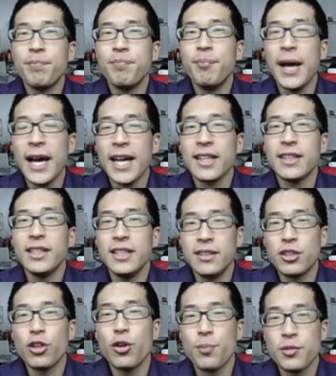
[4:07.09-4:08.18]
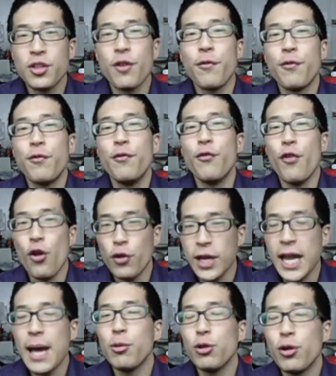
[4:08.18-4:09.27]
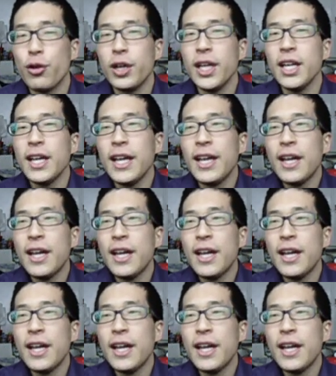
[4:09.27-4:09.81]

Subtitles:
bad in terms of vocabulary.